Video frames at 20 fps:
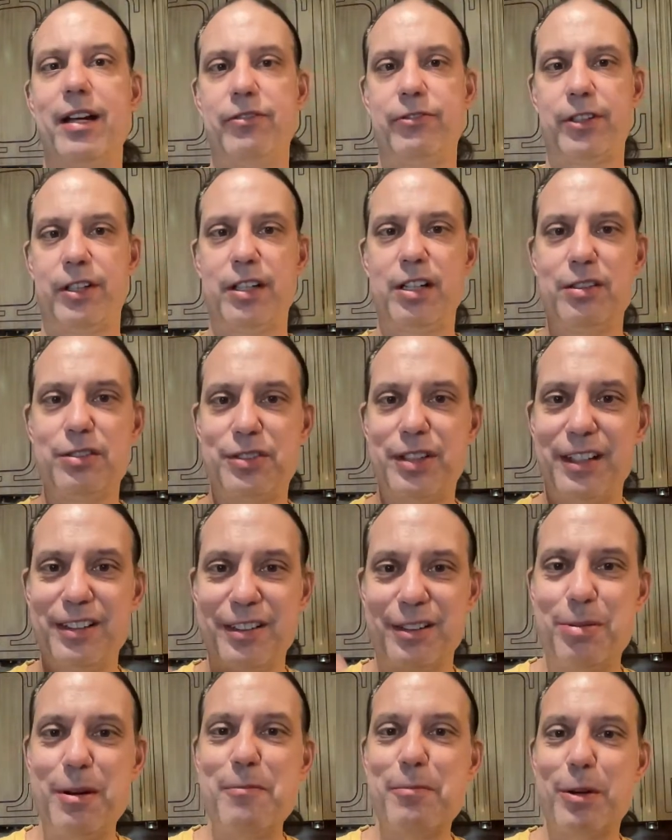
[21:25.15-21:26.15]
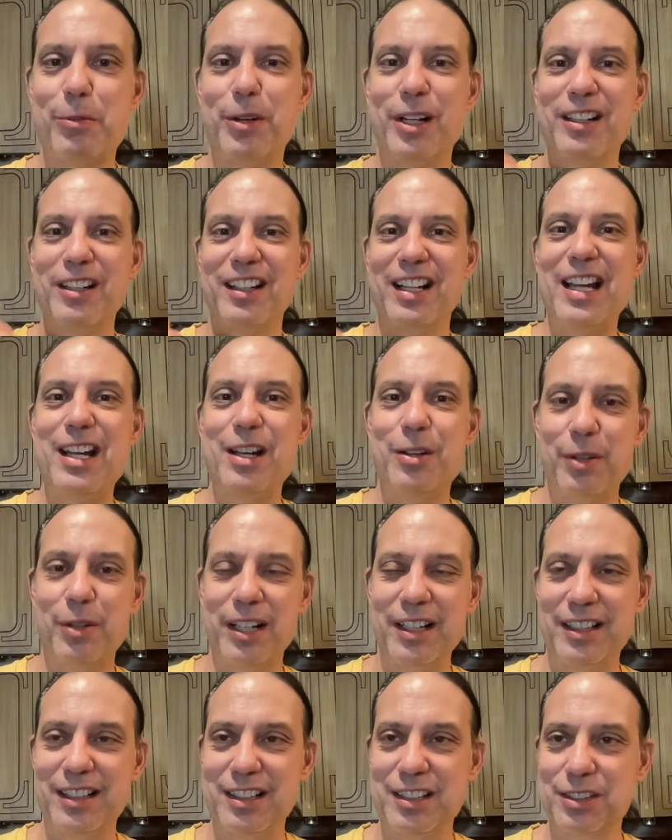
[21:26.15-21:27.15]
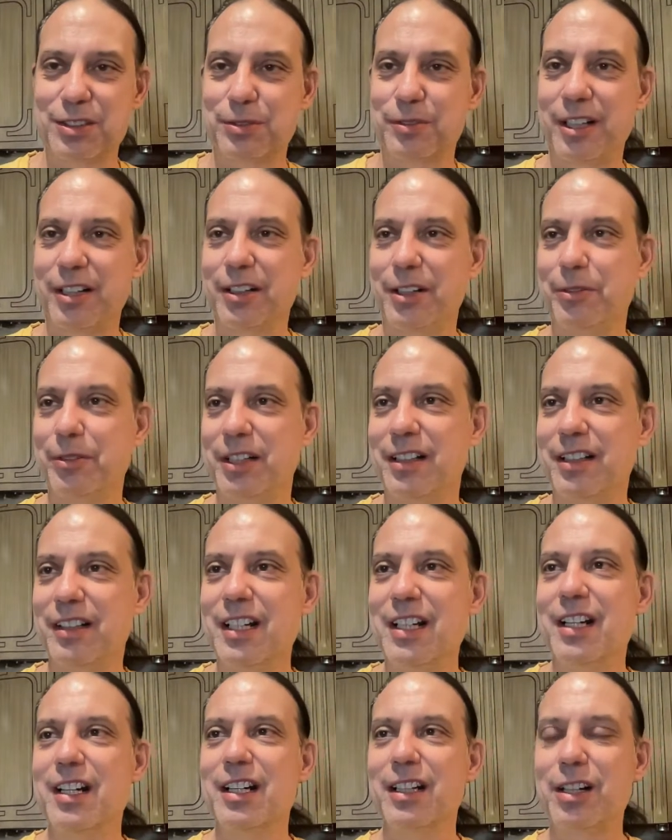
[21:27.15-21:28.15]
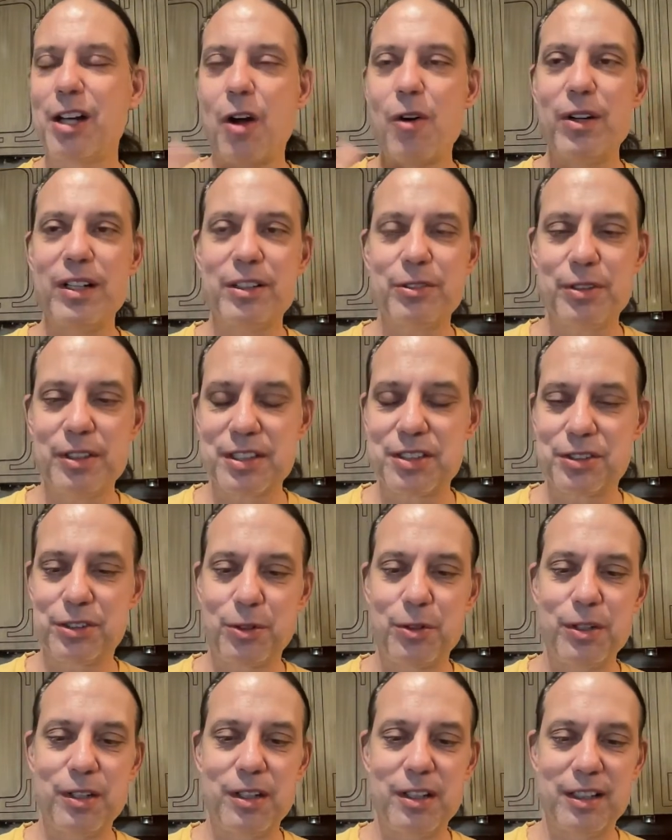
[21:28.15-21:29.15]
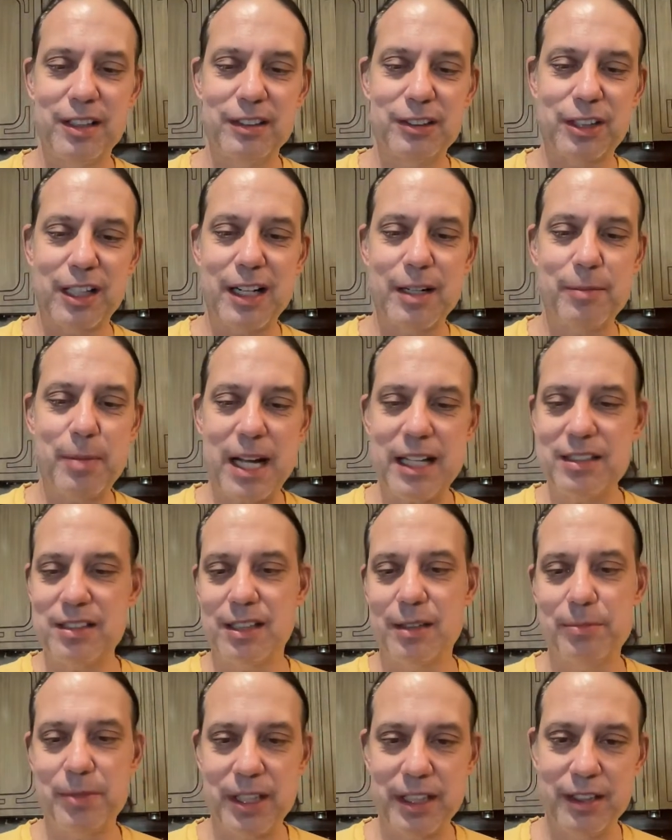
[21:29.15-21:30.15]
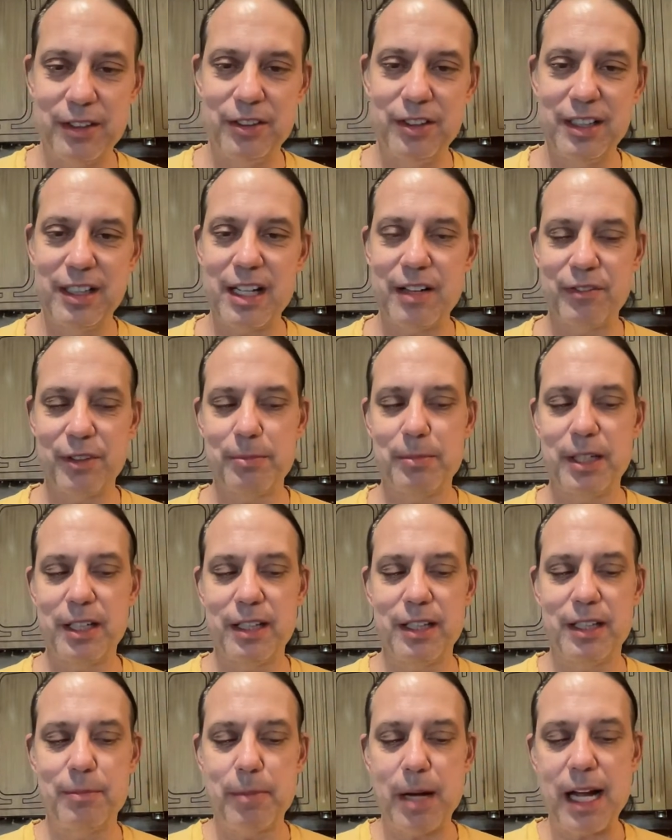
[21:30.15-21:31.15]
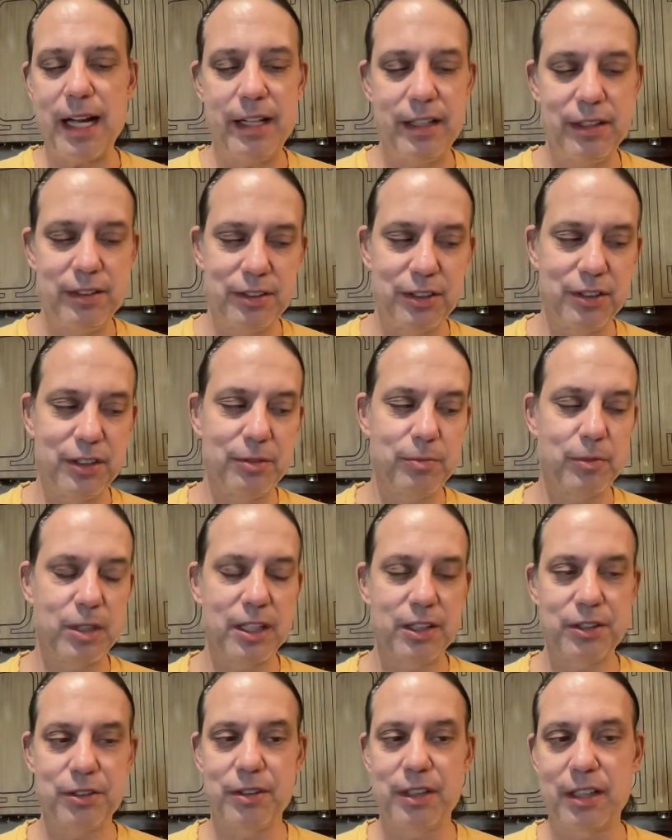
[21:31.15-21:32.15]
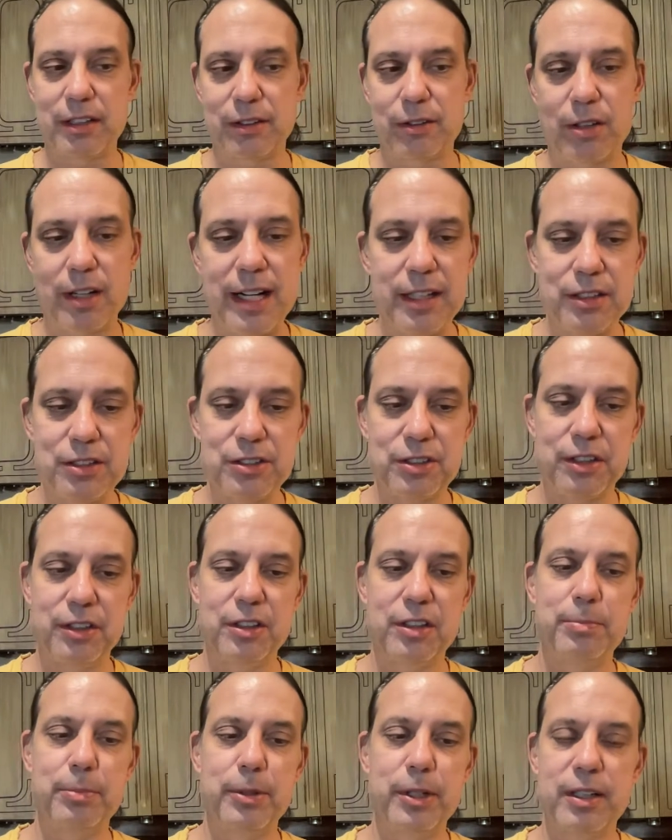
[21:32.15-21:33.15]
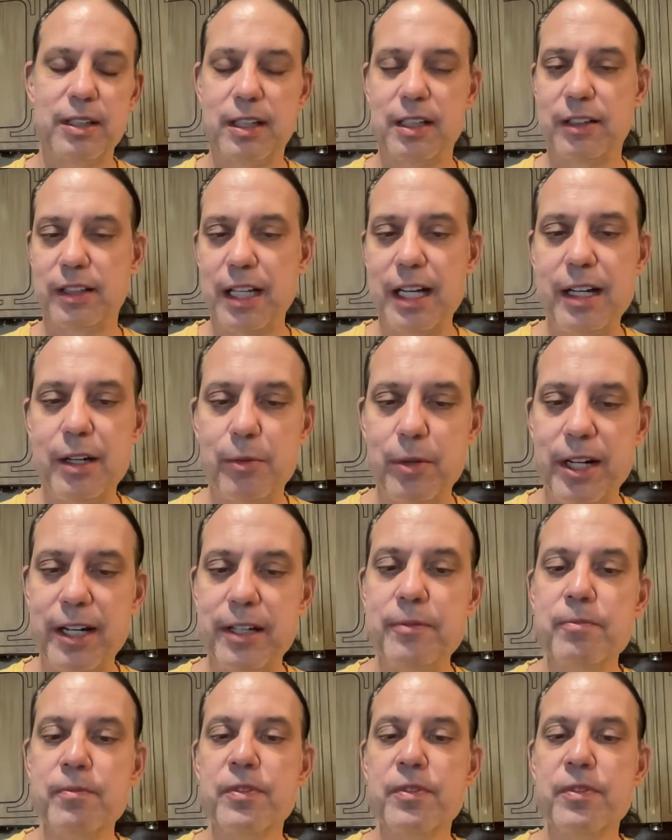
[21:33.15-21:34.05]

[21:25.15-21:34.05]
For those of you that remember what layaway is, where you would go into a store and try to buy something, you didn't have the money to buy it, and you didn't want to do it on credit, so you could put it on layaway,